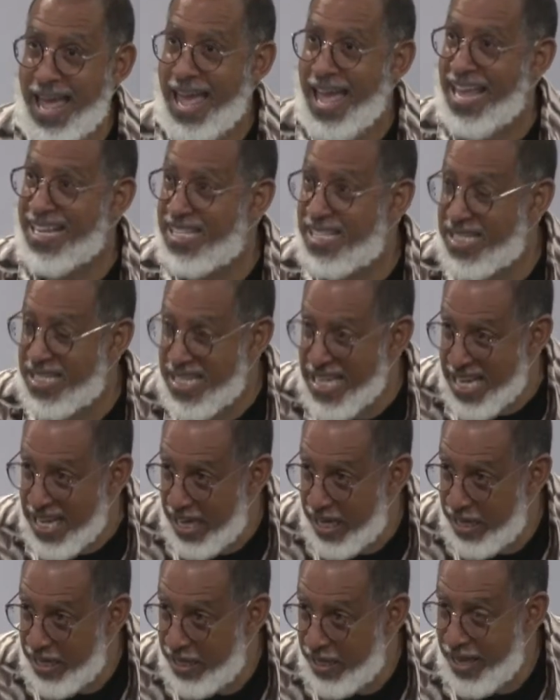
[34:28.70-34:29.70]
has
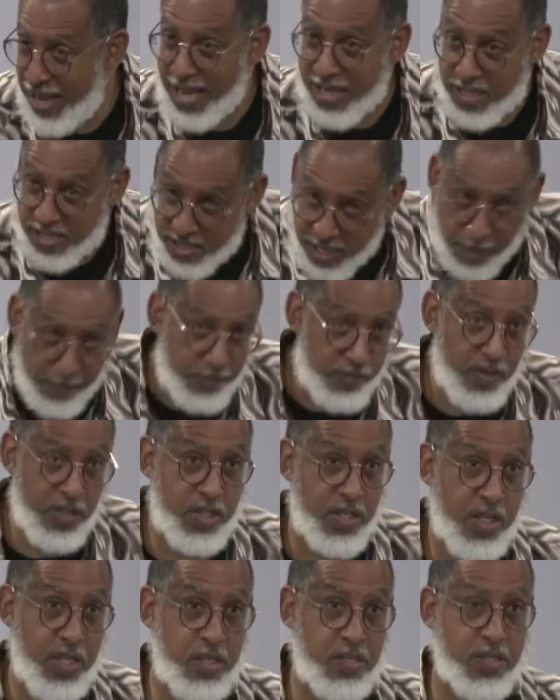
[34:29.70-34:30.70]
sinned except for
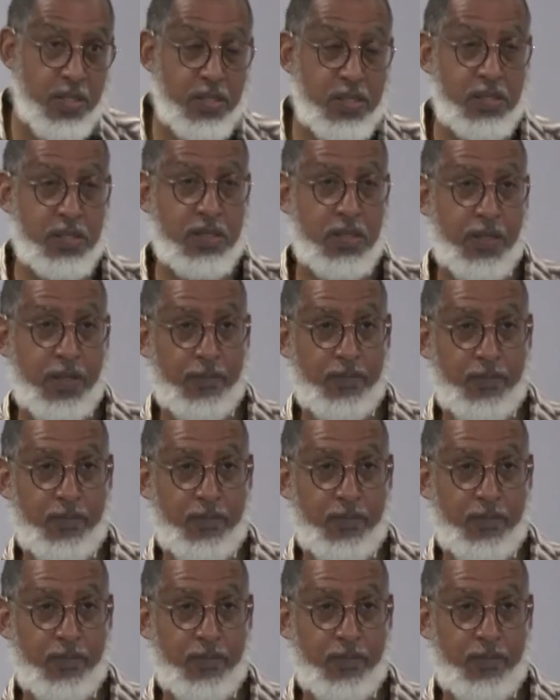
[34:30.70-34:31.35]
Jesus.